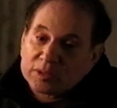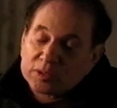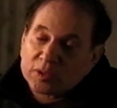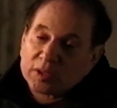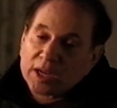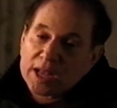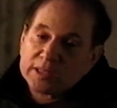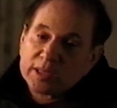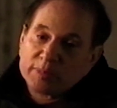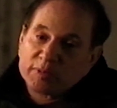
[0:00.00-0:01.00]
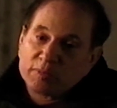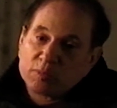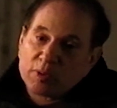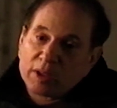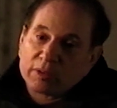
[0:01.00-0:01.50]
So the concept of
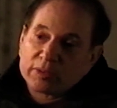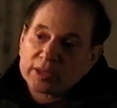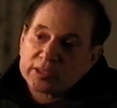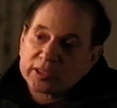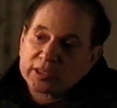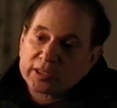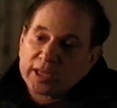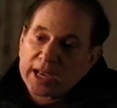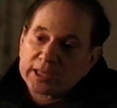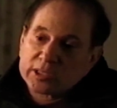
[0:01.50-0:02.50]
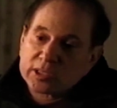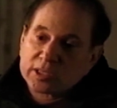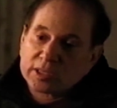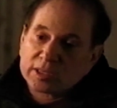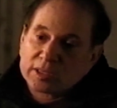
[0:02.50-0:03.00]
wealth as it's
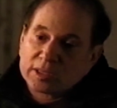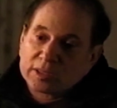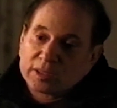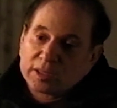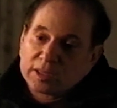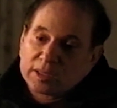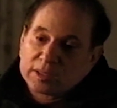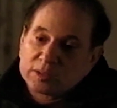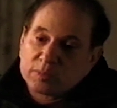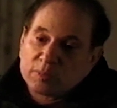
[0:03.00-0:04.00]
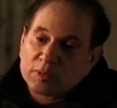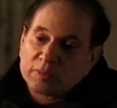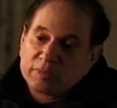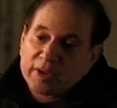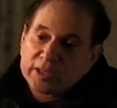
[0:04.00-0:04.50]
attached to
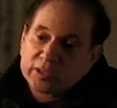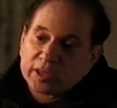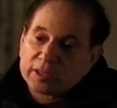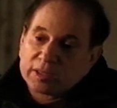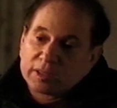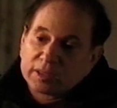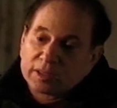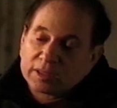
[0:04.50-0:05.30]
motivation,